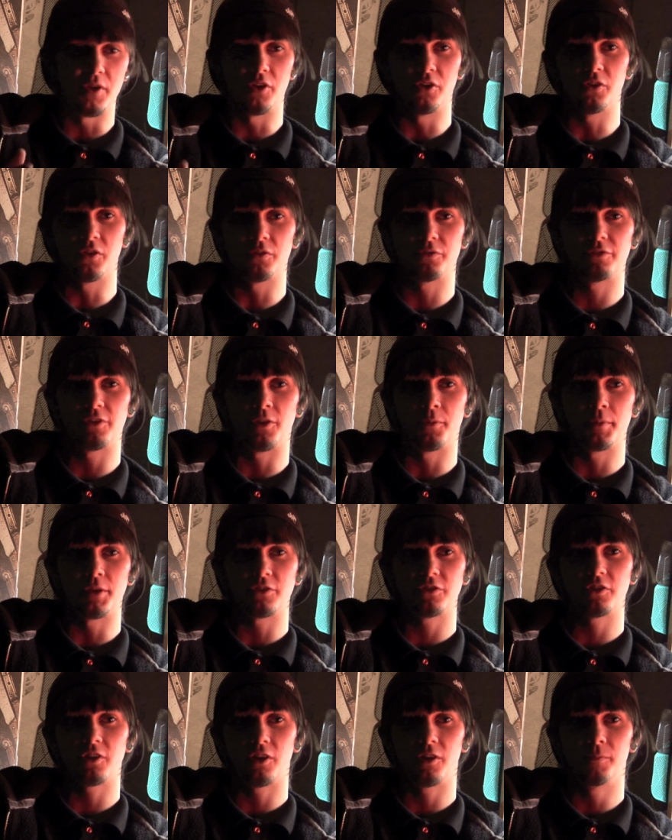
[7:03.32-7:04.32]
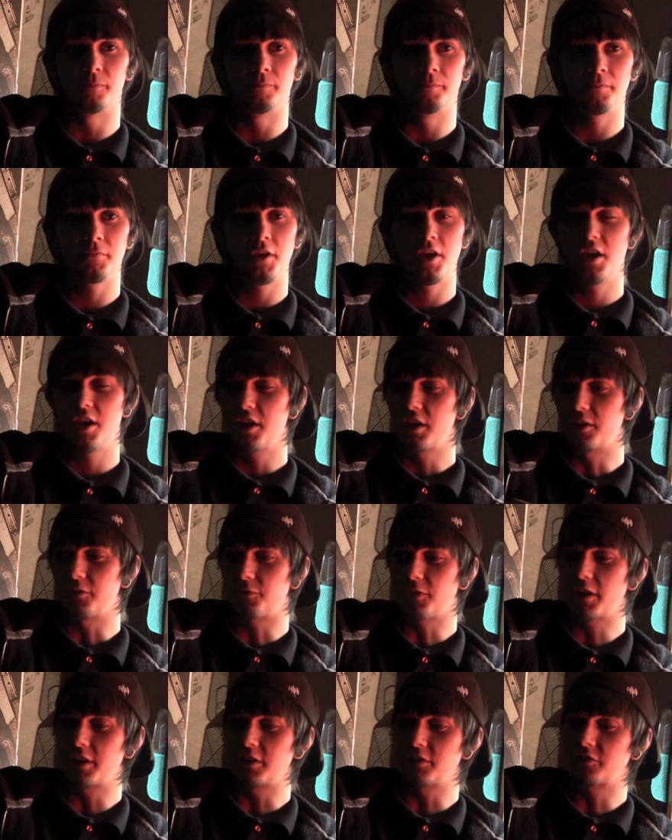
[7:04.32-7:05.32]
middle of filming something,
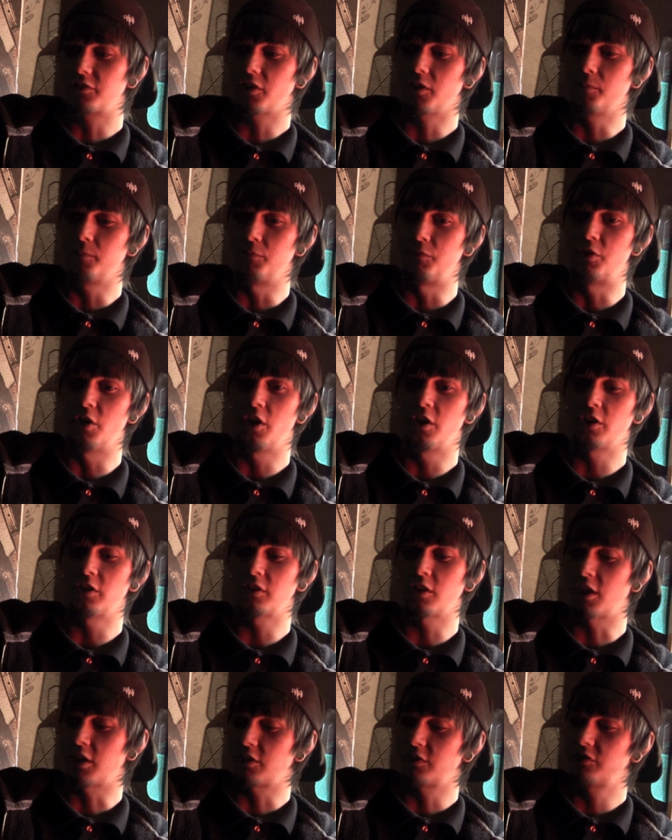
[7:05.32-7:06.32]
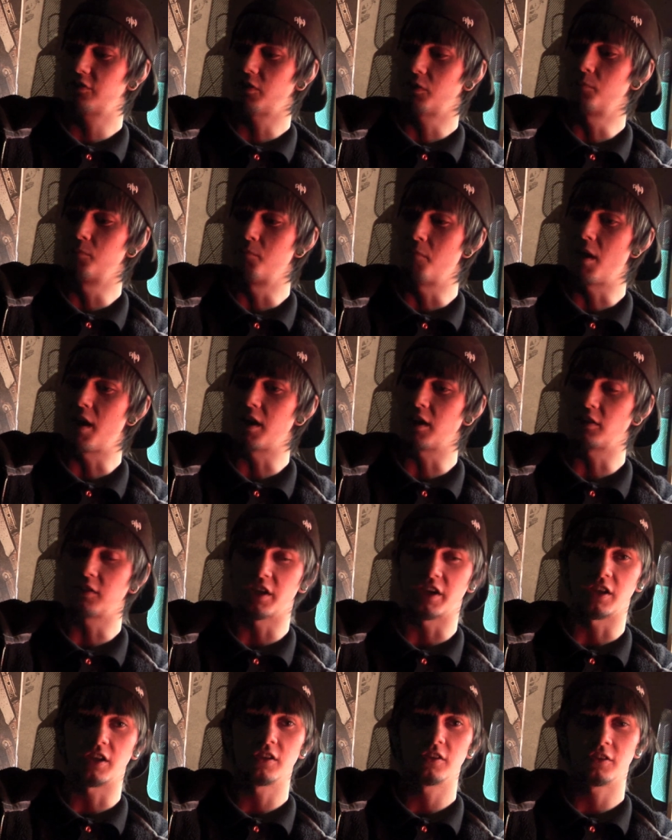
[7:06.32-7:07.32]
if I need something done, like something made,
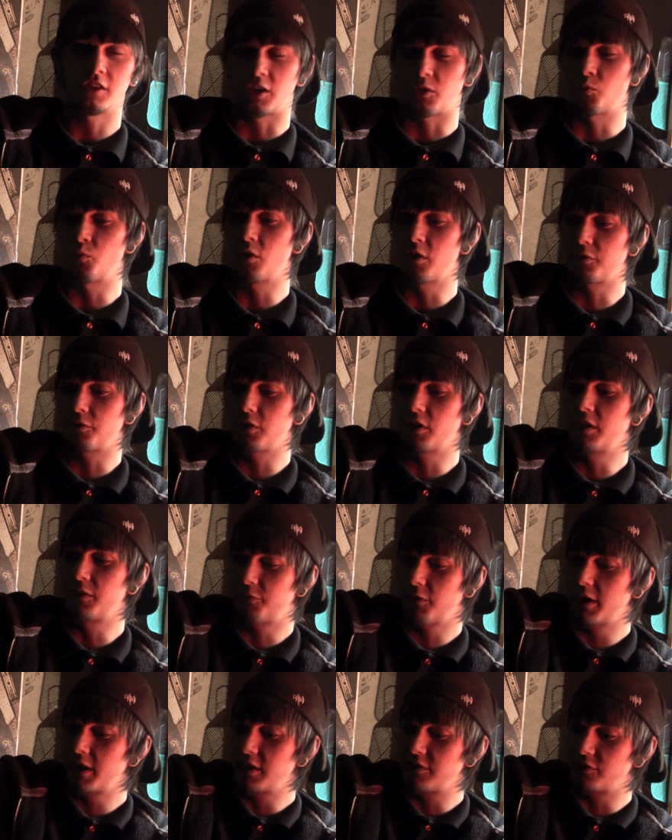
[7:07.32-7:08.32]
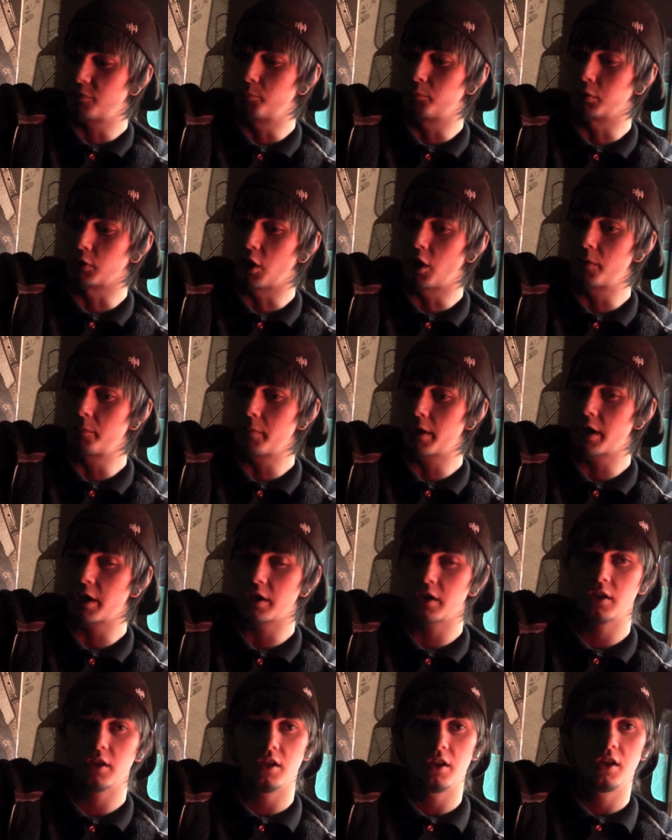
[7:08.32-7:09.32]
like like what if if I need some blood
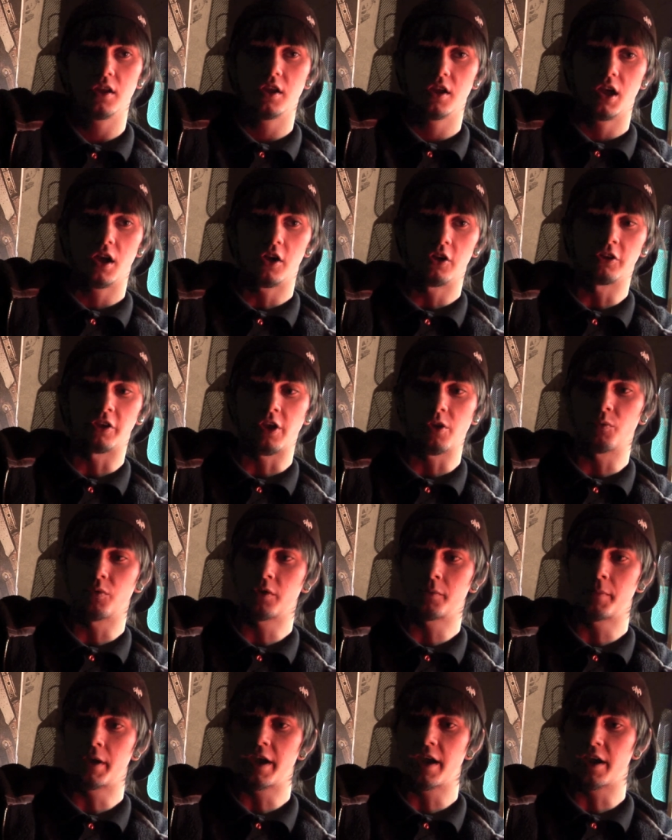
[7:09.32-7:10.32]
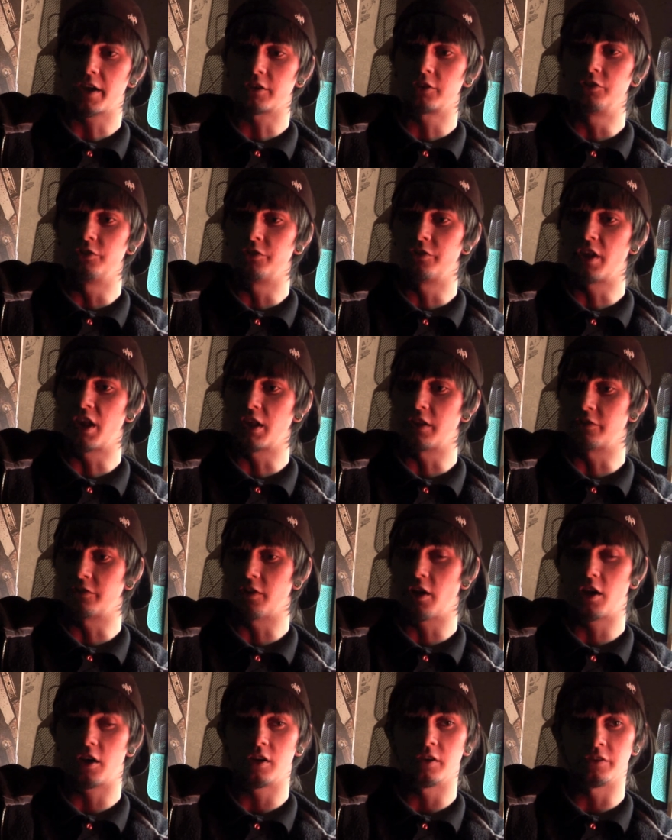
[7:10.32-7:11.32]
made, I'll get one of my actors that is
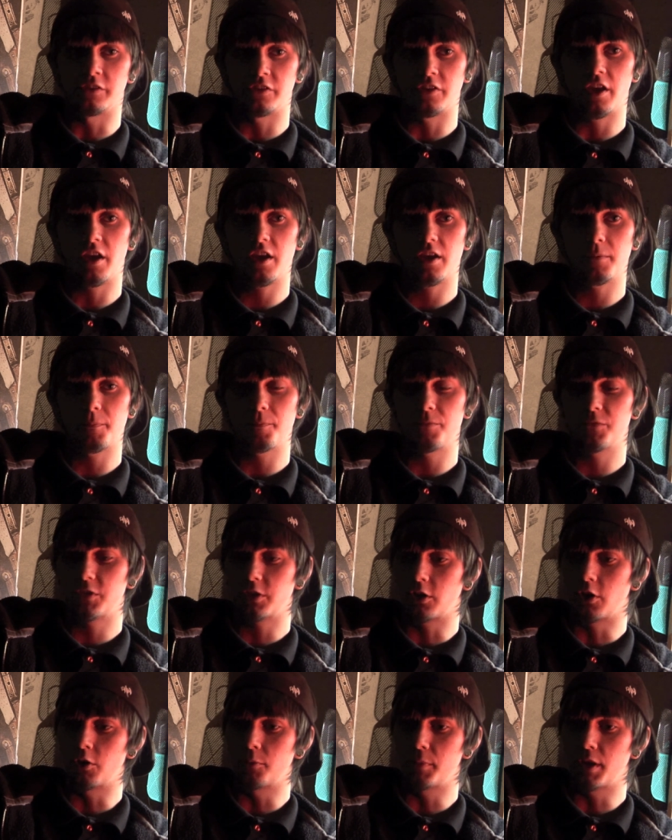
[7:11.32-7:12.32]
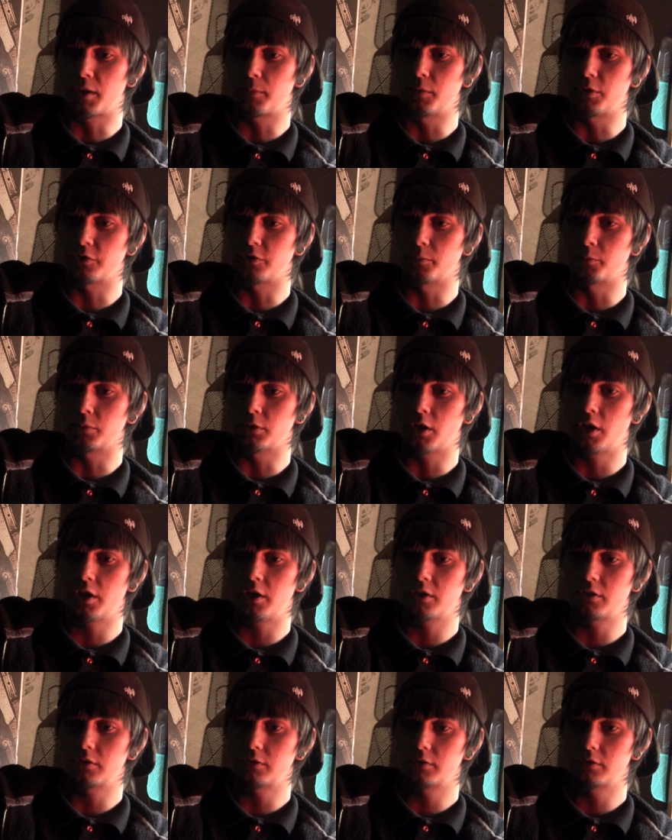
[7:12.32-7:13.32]
not on set to go make me some blood.
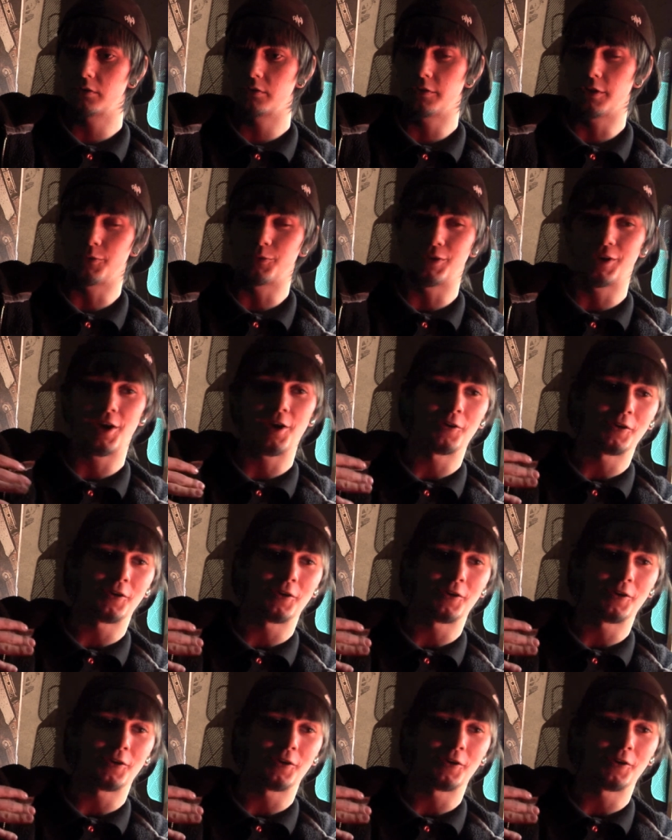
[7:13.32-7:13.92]
I